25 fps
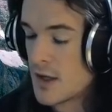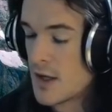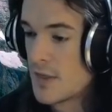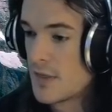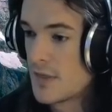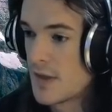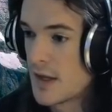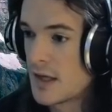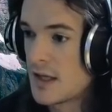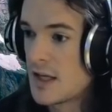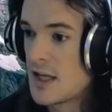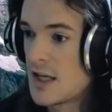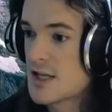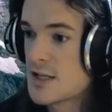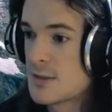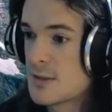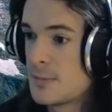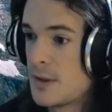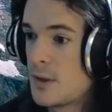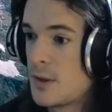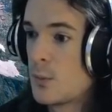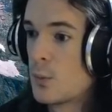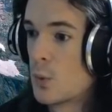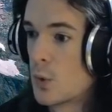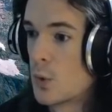they need to
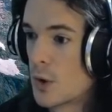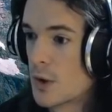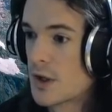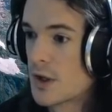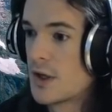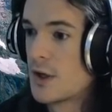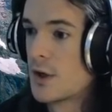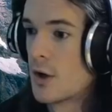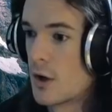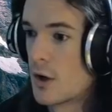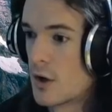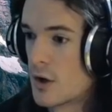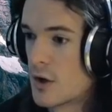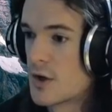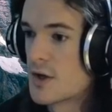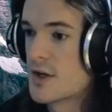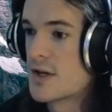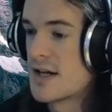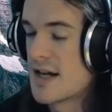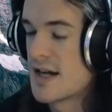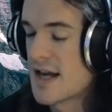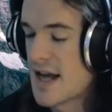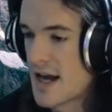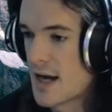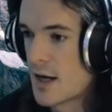be working hard
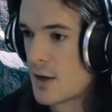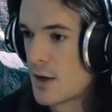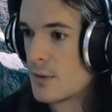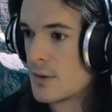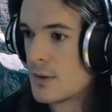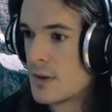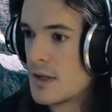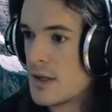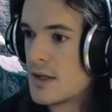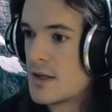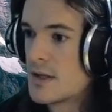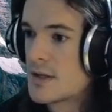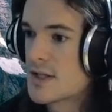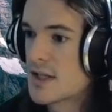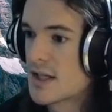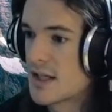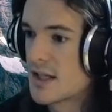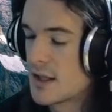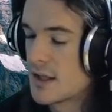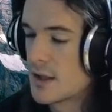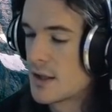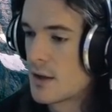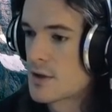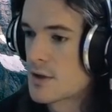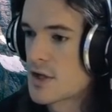now to
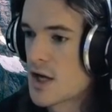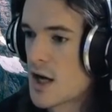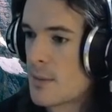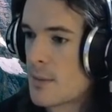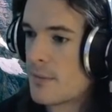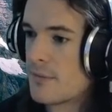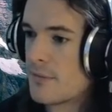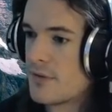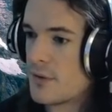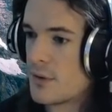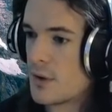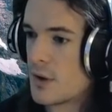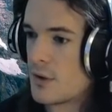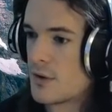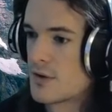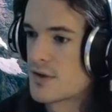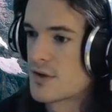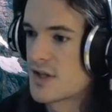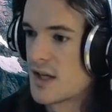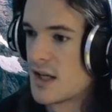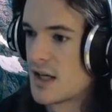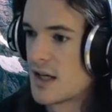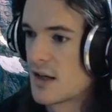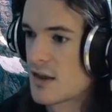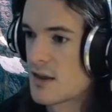get on top of their
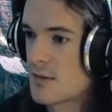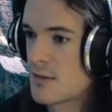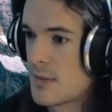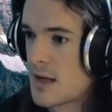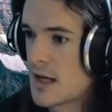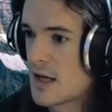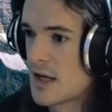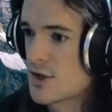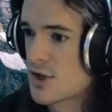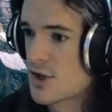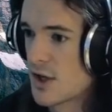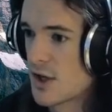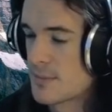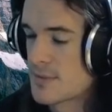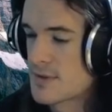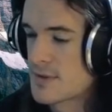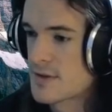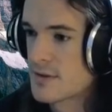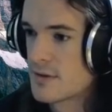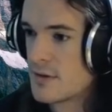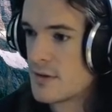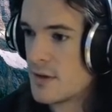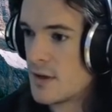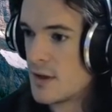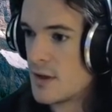understanding of the
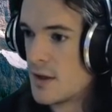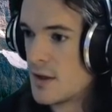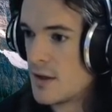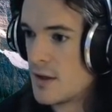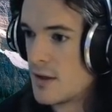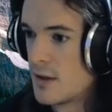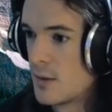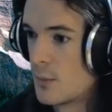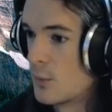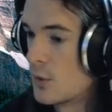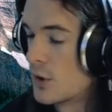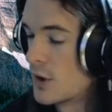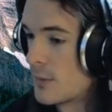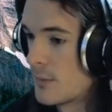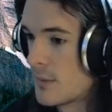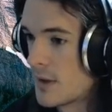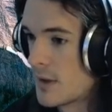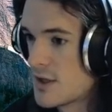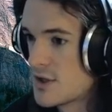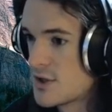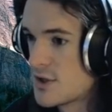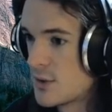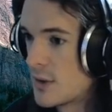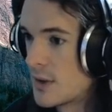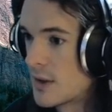matchups. And what am I
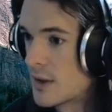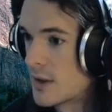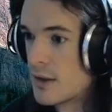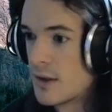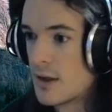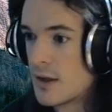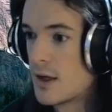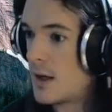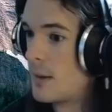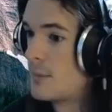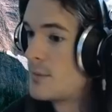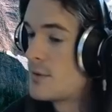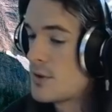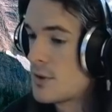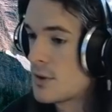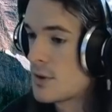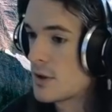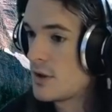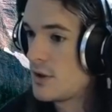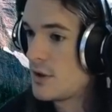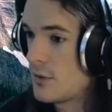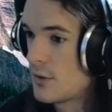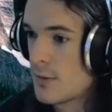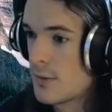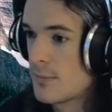doing? I'm doing a
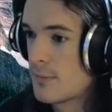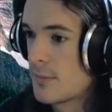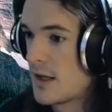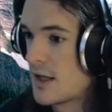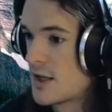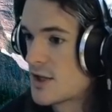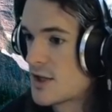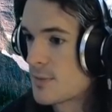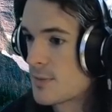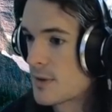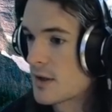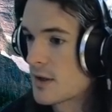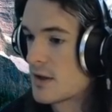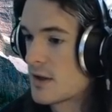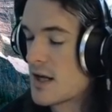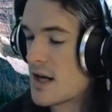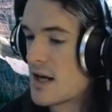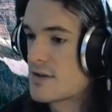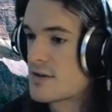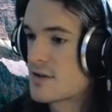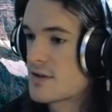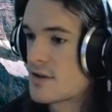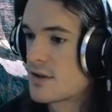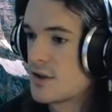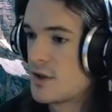unit management
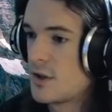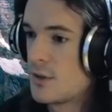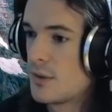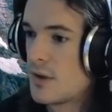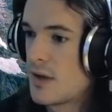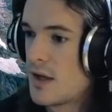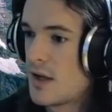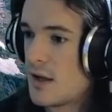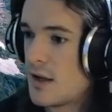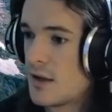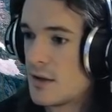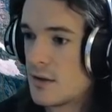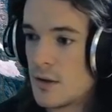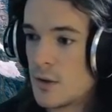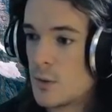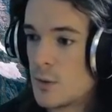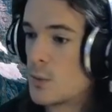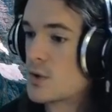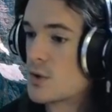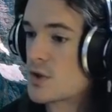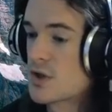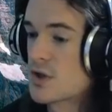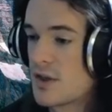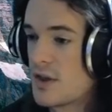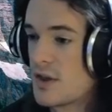class in Q&A,
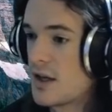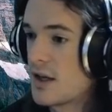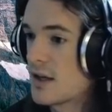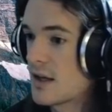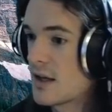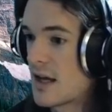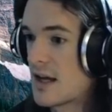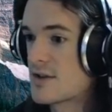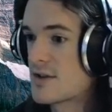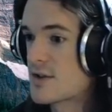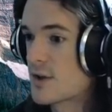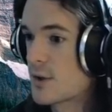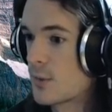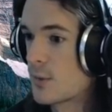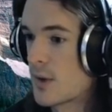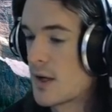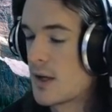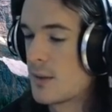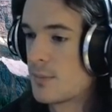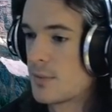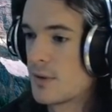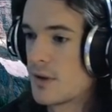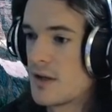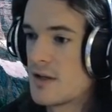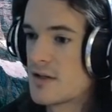which I think has a
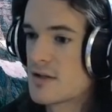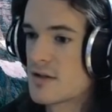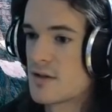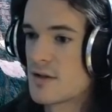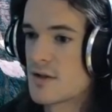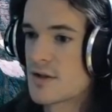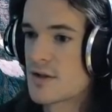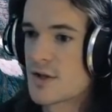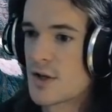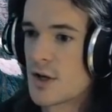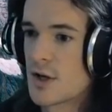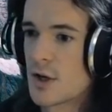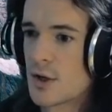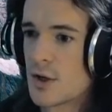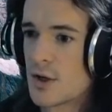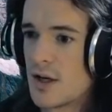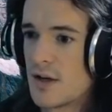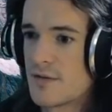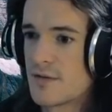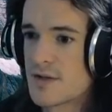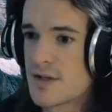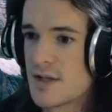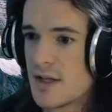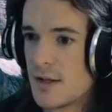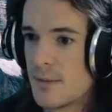great place in the
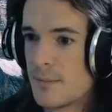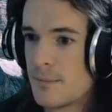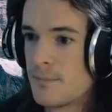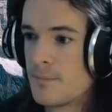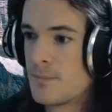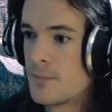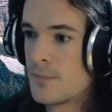StarCraft scene.